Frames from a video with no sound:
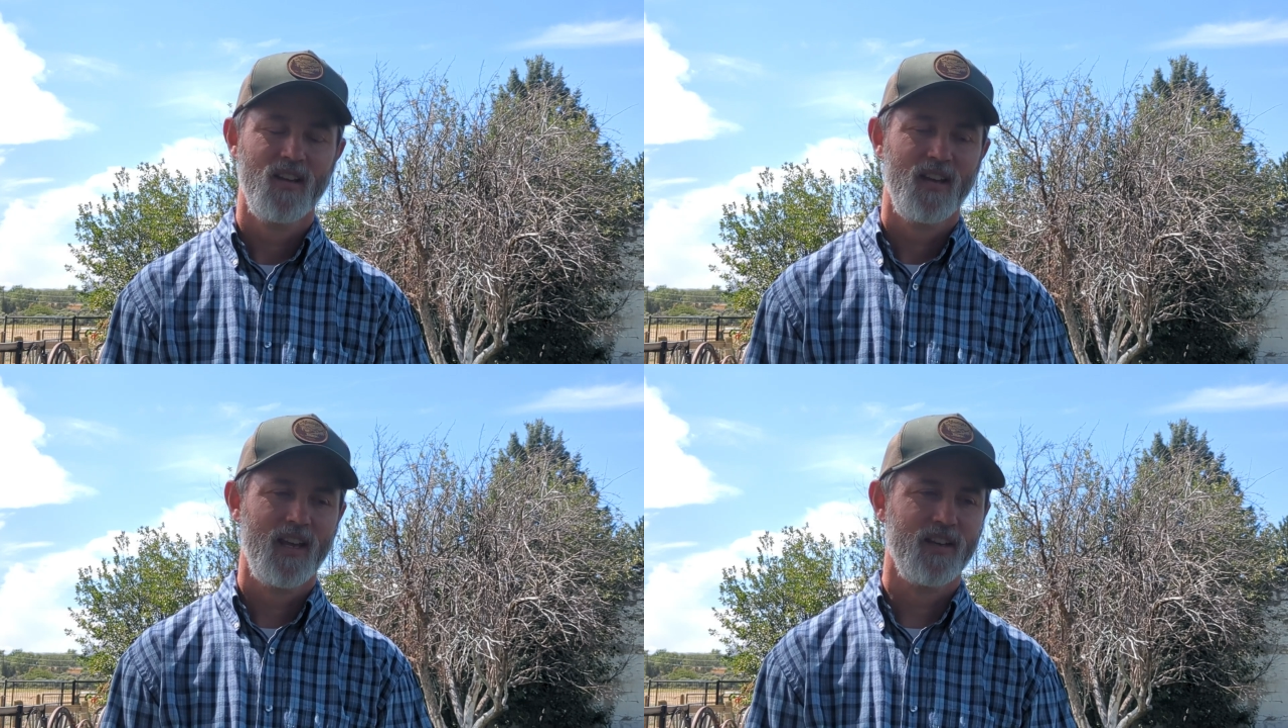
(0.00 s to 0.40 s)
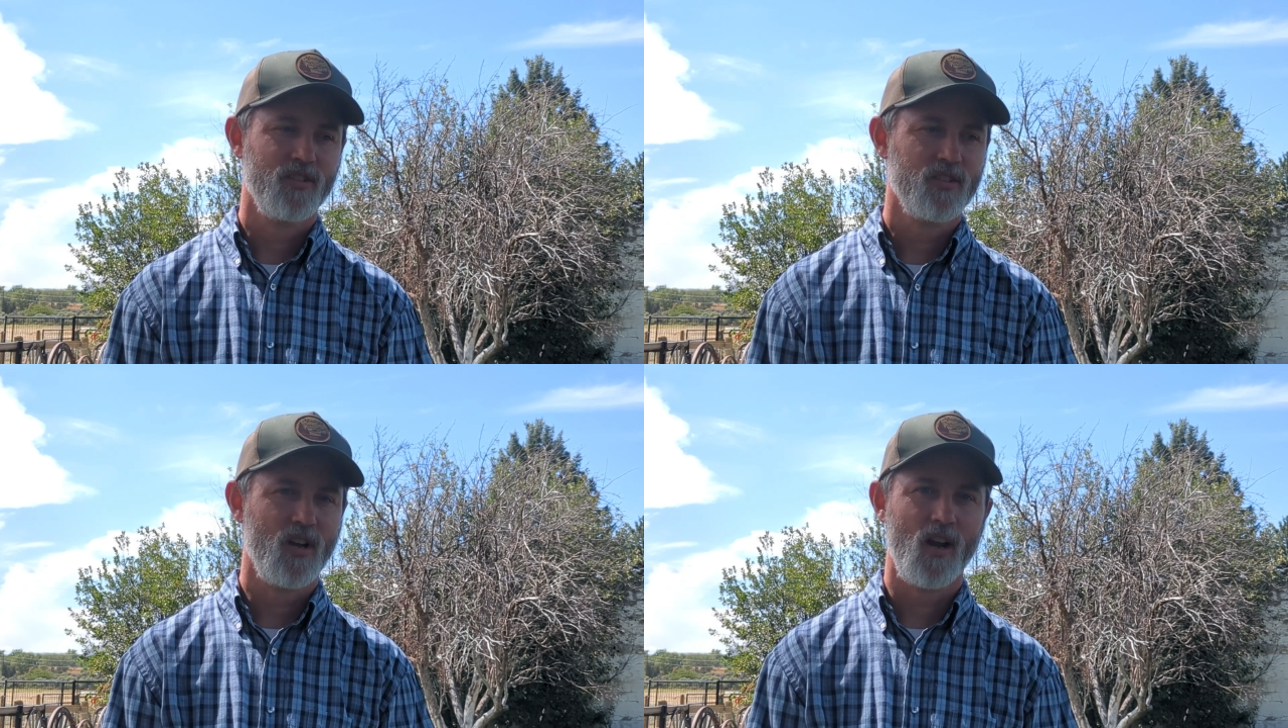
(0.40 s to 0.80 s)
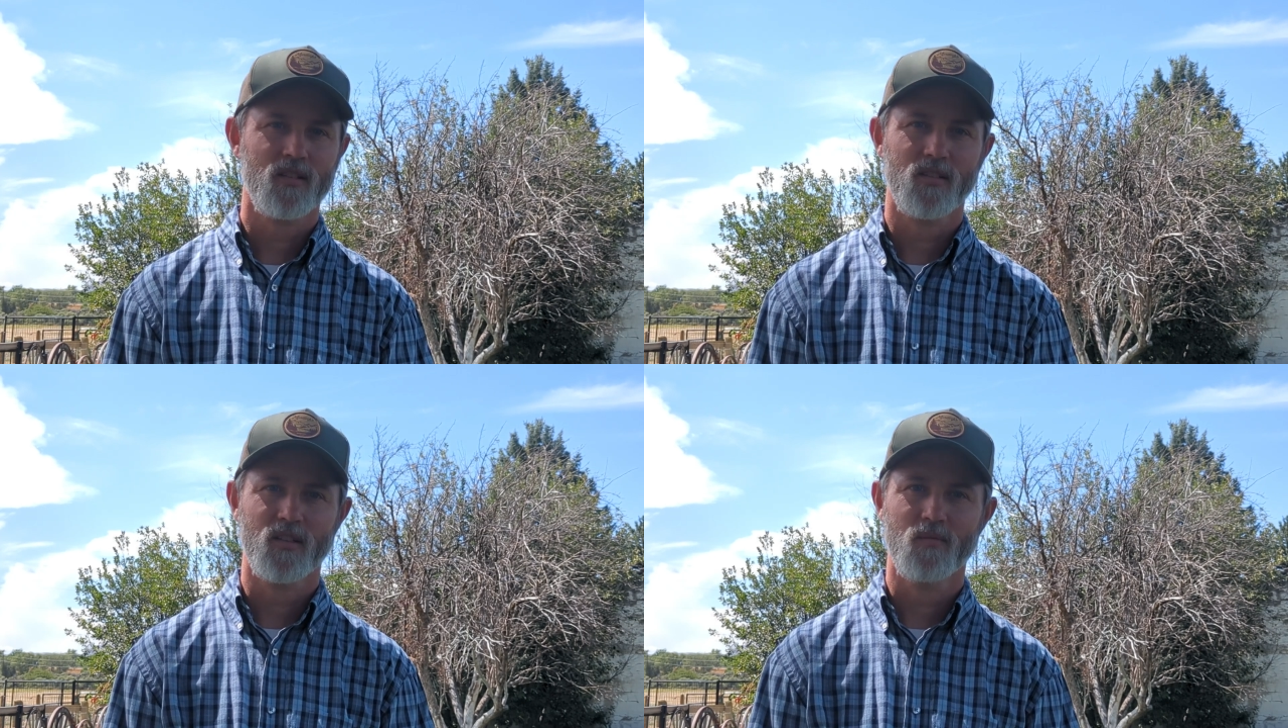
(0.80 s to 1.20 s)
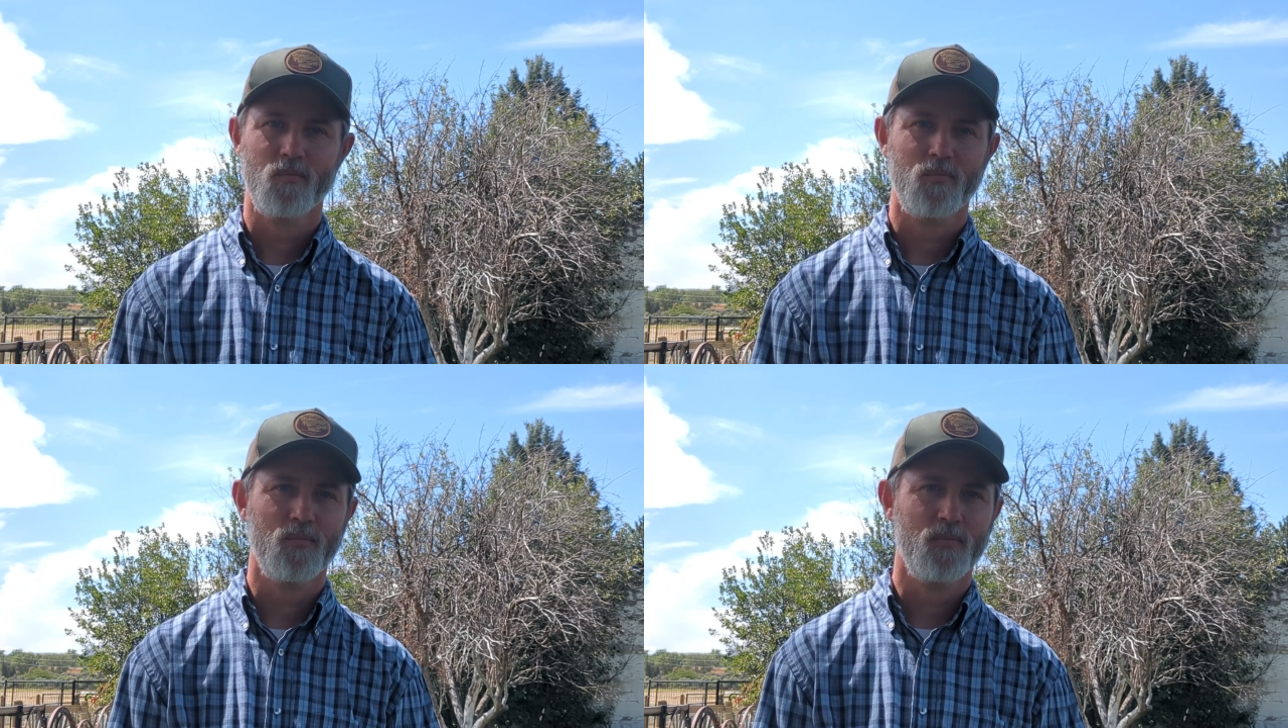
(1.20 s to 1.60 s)
and just talk to
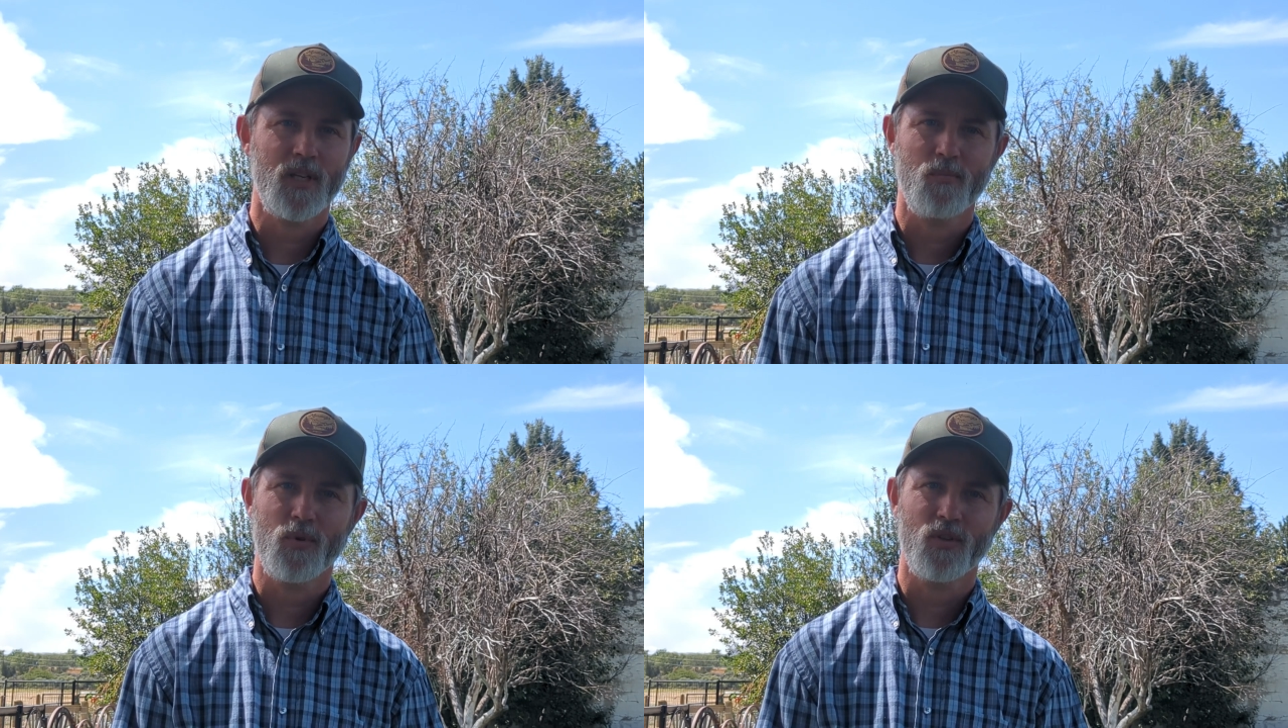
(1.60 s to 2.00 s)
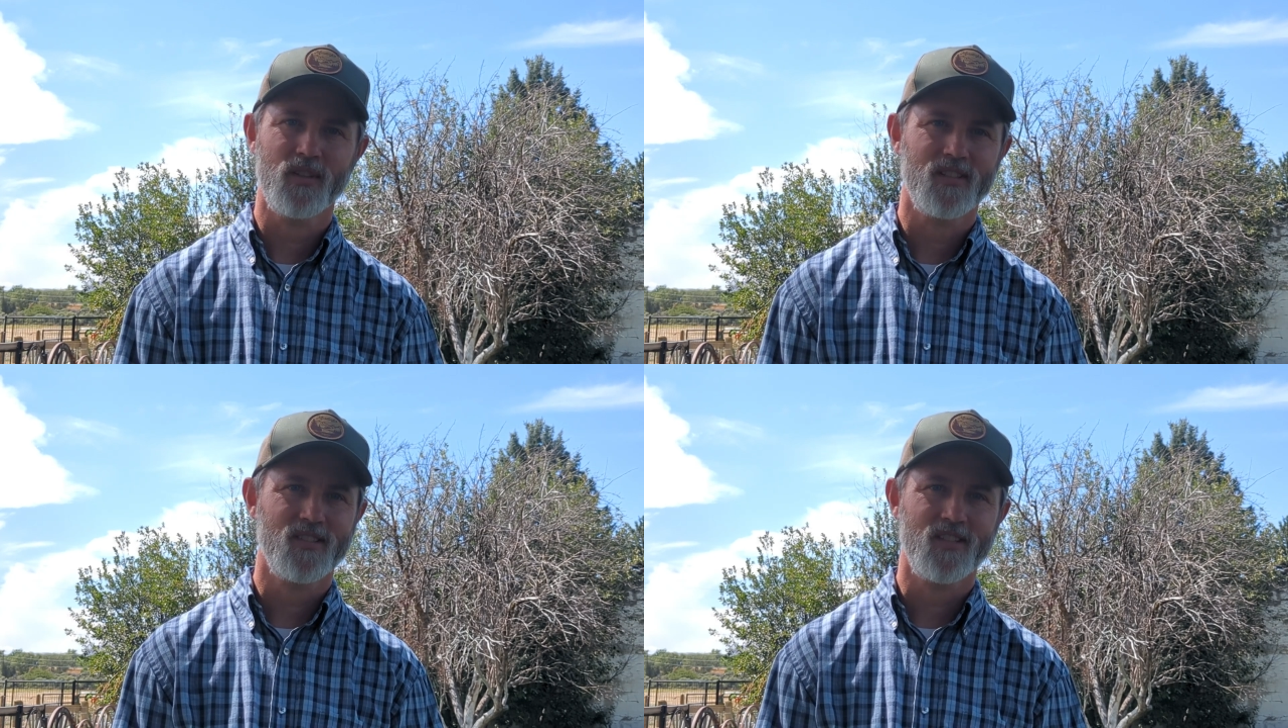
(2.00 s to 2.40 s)
people and see